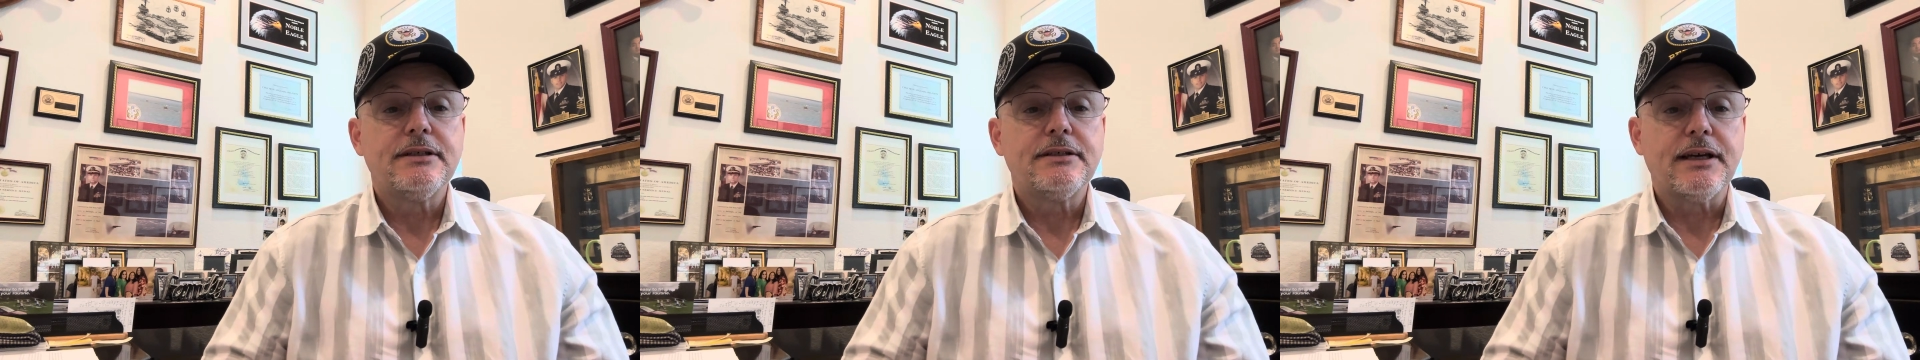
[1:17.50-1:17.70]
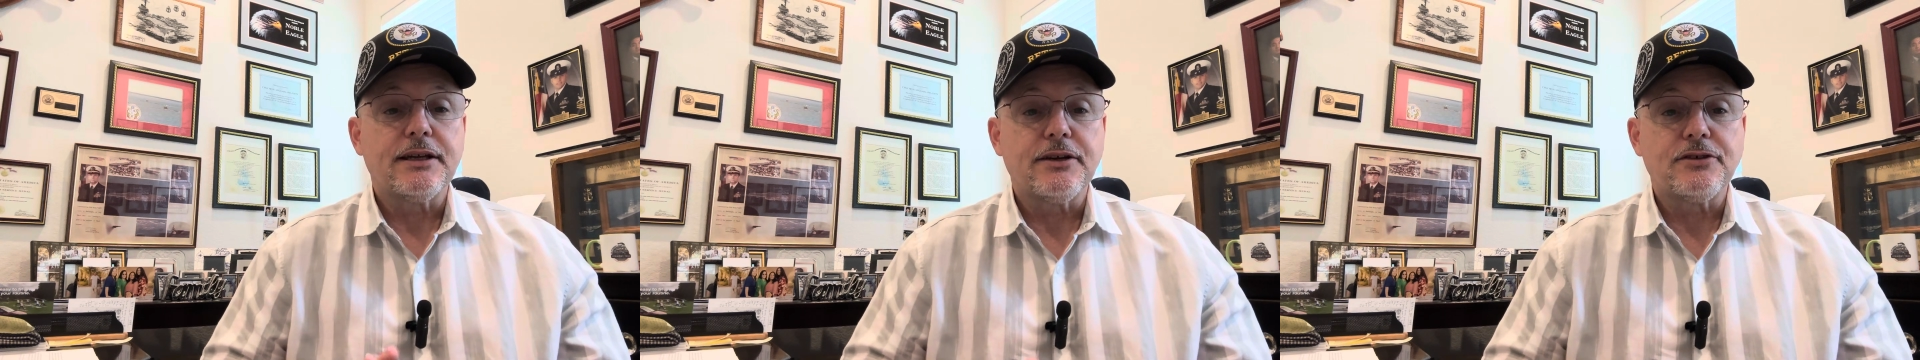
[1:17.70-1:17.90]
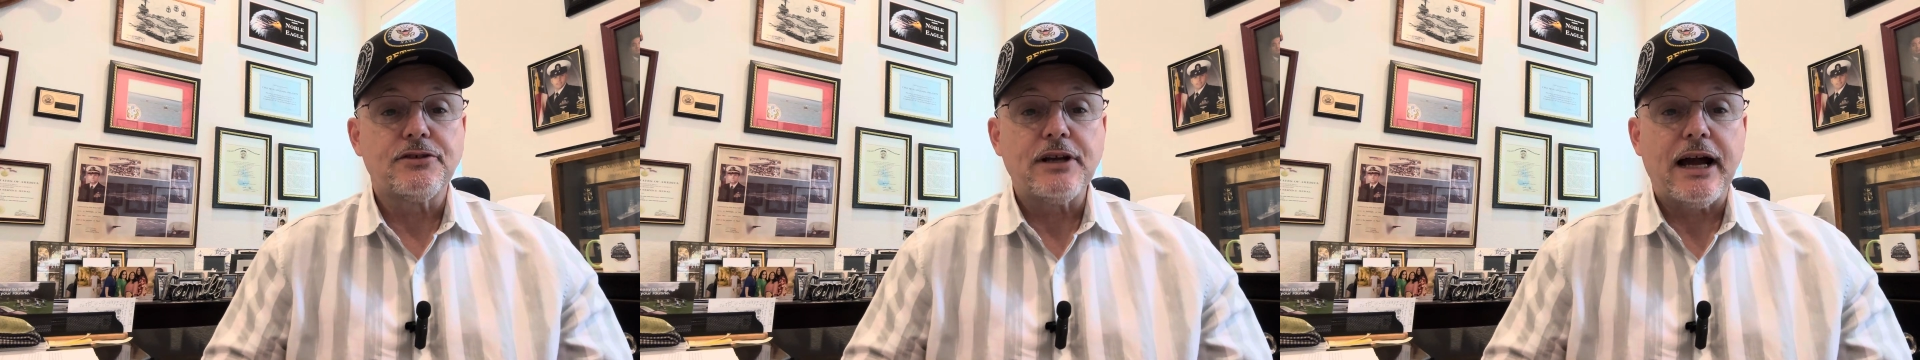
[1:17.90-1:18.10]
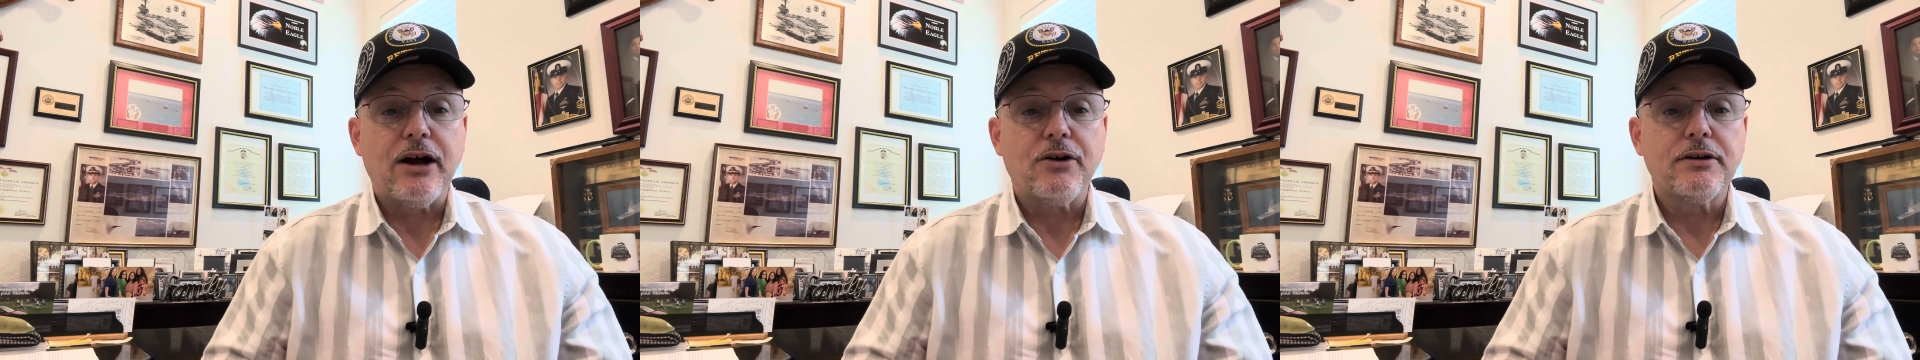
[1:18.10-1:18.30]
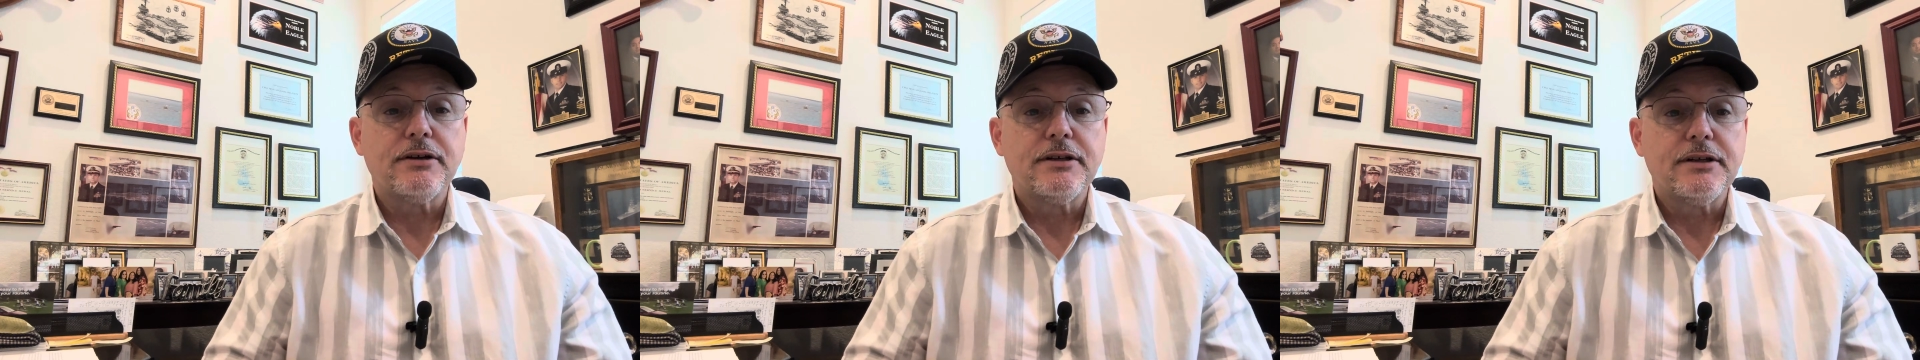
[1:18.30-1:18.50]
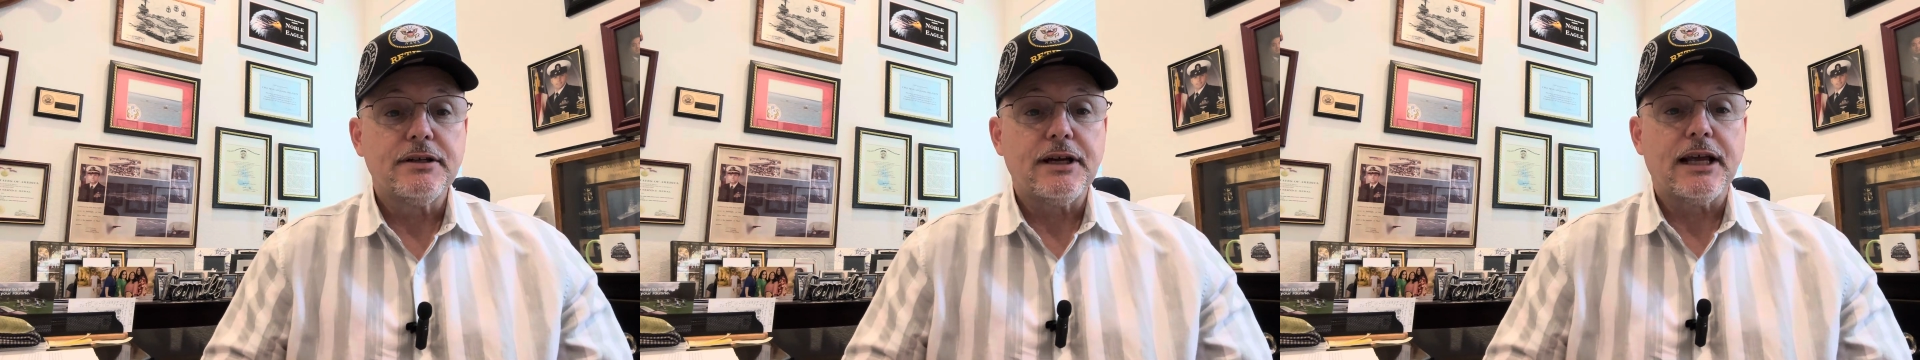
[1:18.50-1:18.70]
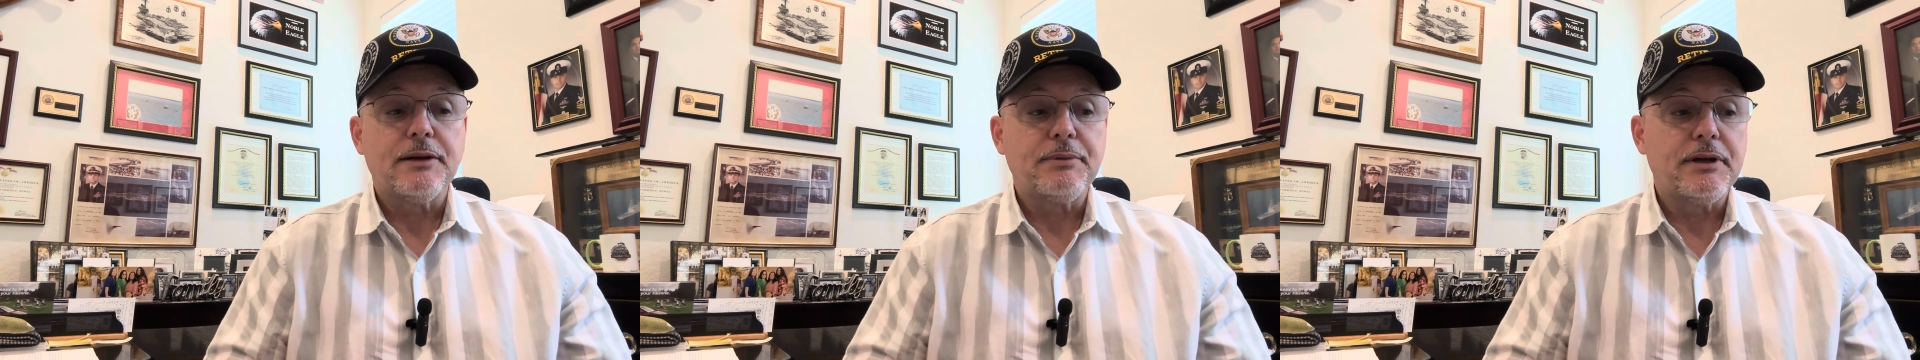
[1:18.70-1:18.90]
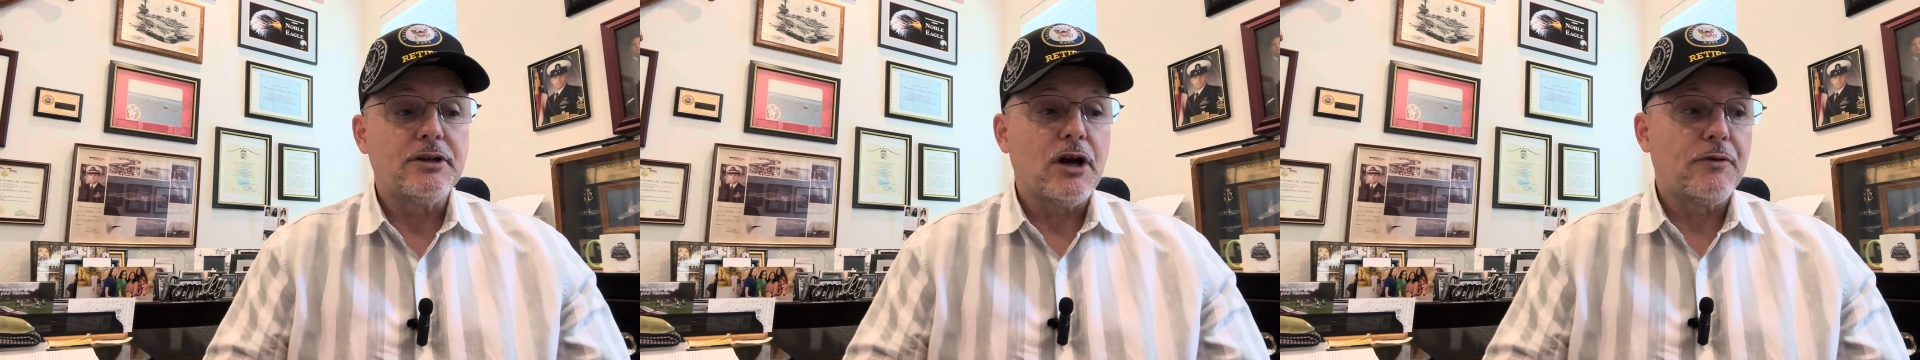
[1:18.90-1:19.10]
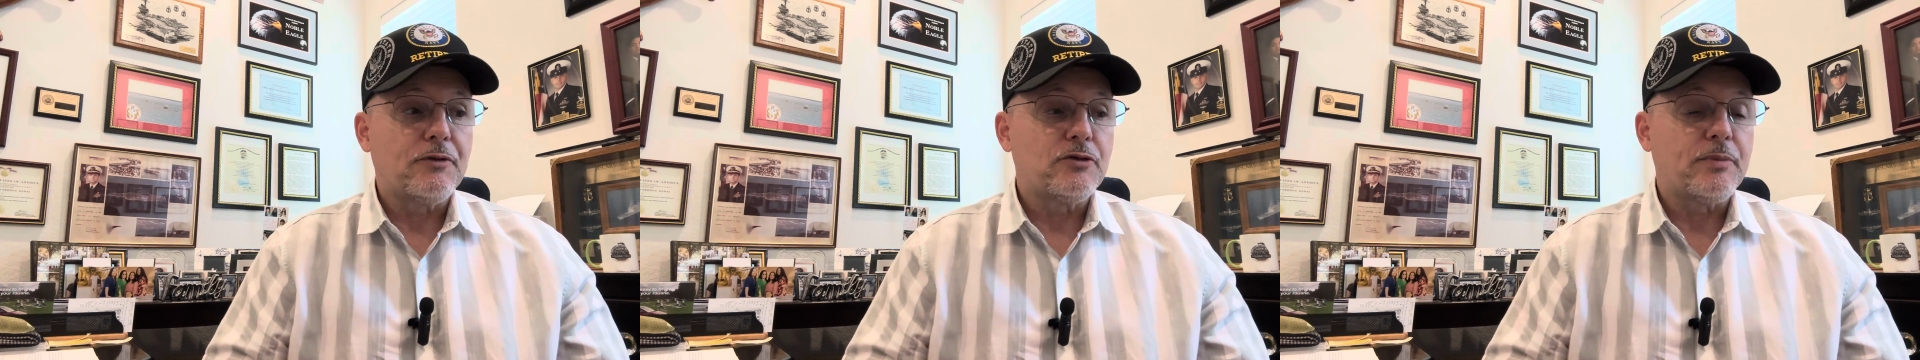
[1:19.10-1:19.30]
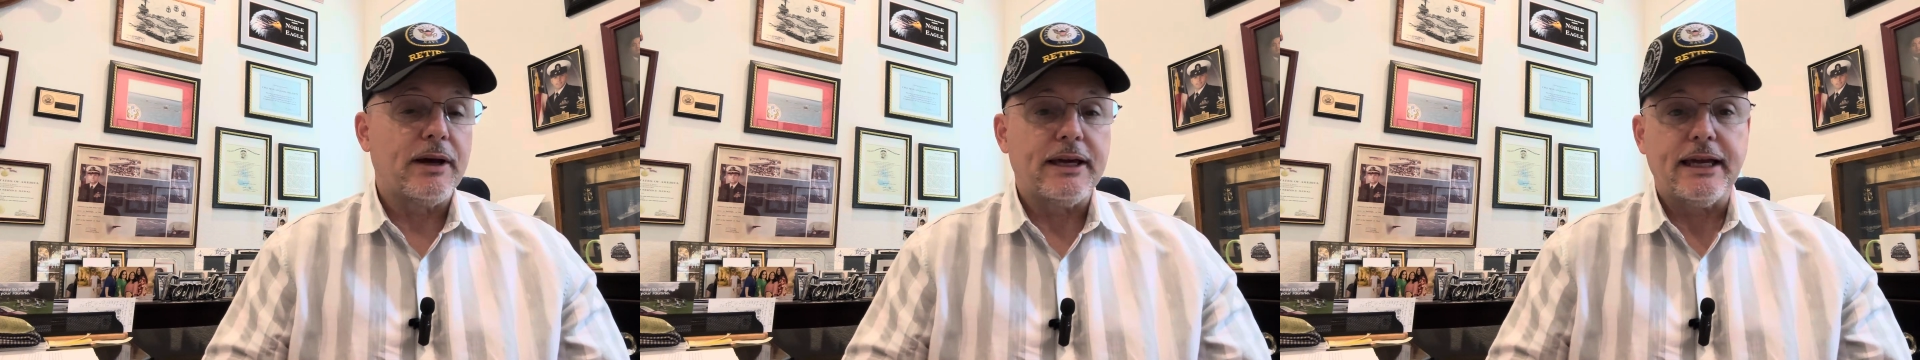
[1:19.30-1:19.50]
Taking a shower, got to be in the
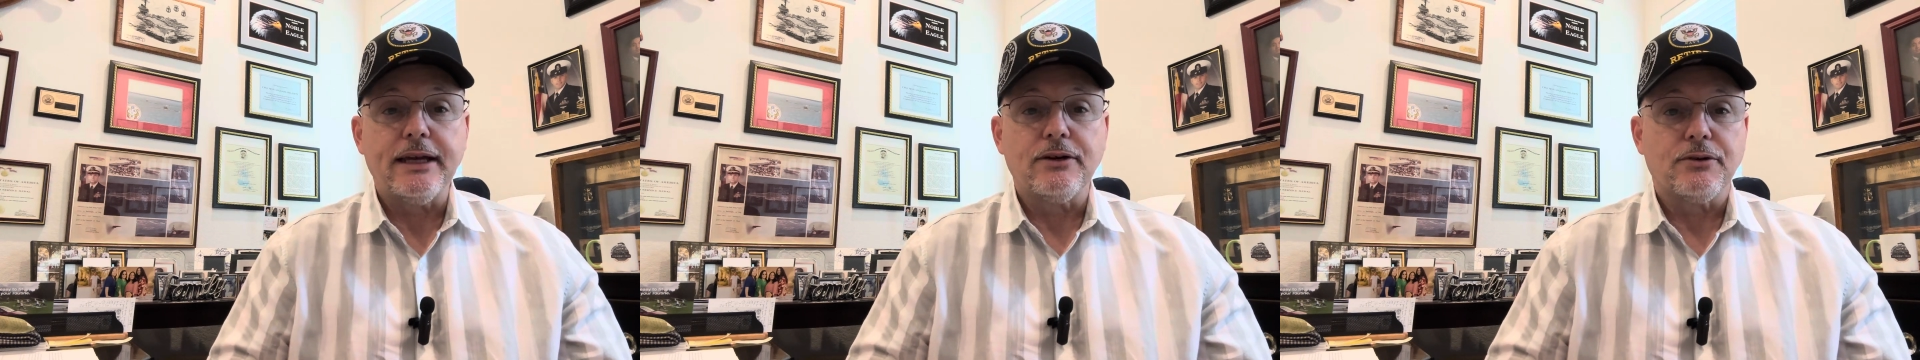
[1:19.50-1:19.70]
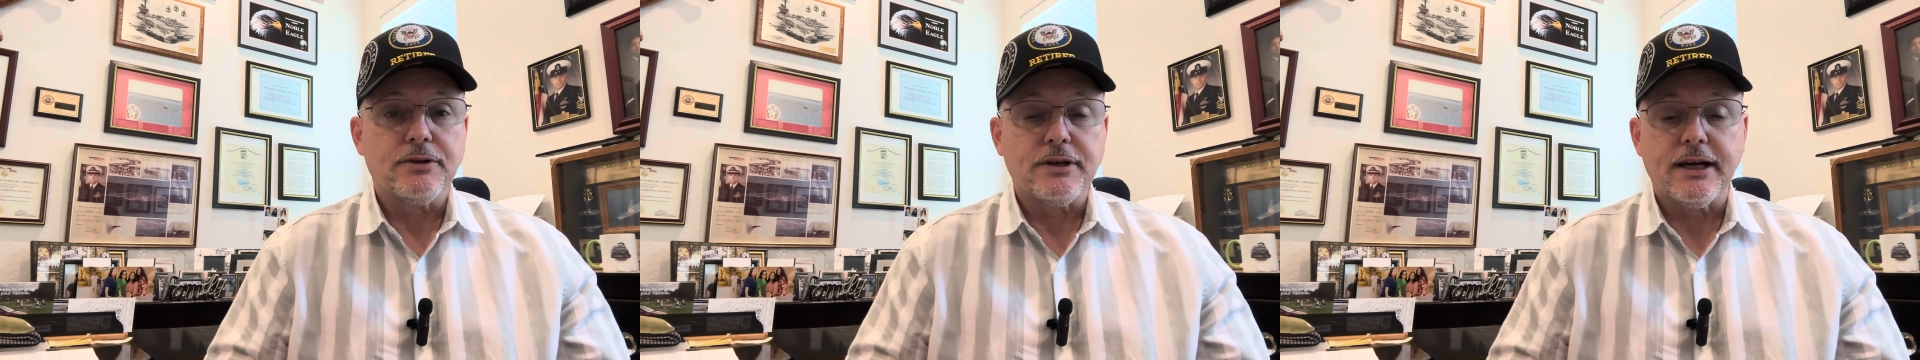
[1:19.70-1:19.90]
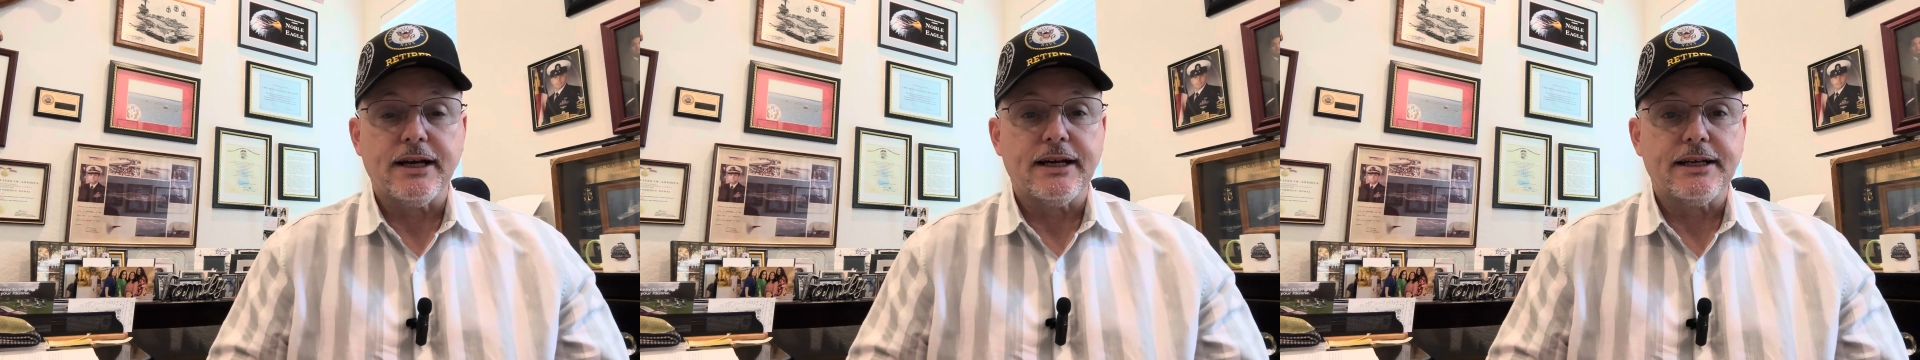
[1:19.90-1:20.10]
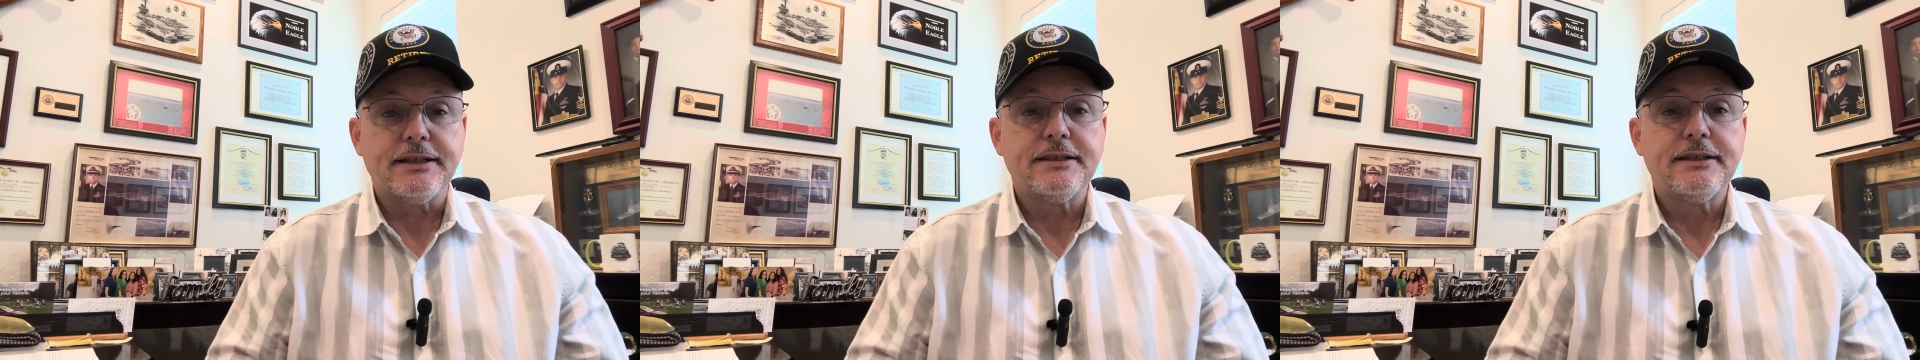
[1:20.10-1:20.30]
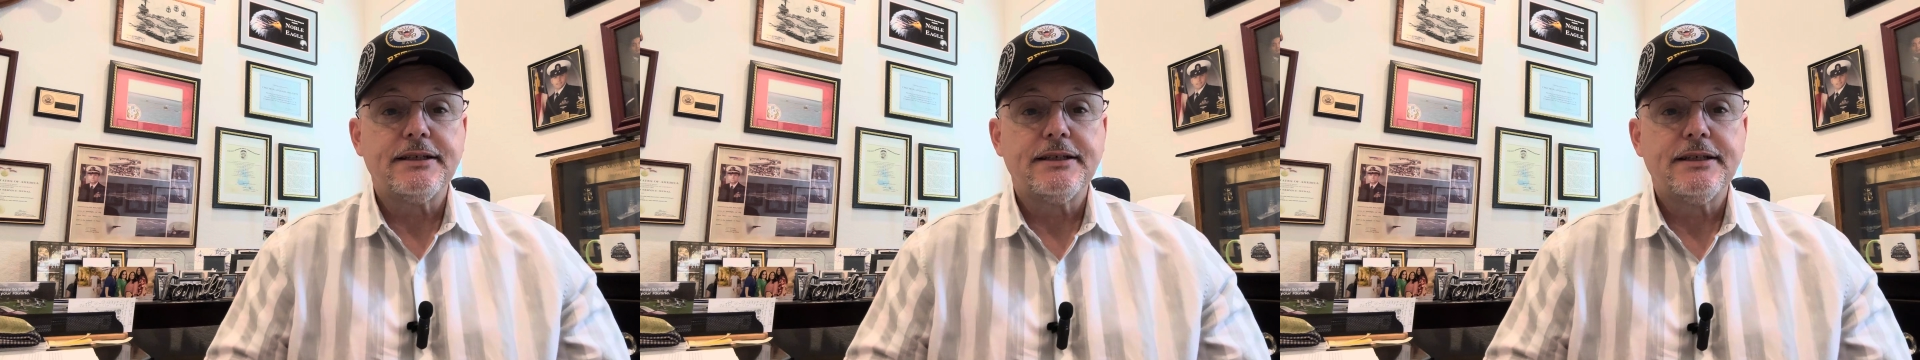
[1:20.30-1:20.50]
office by 8 or 9.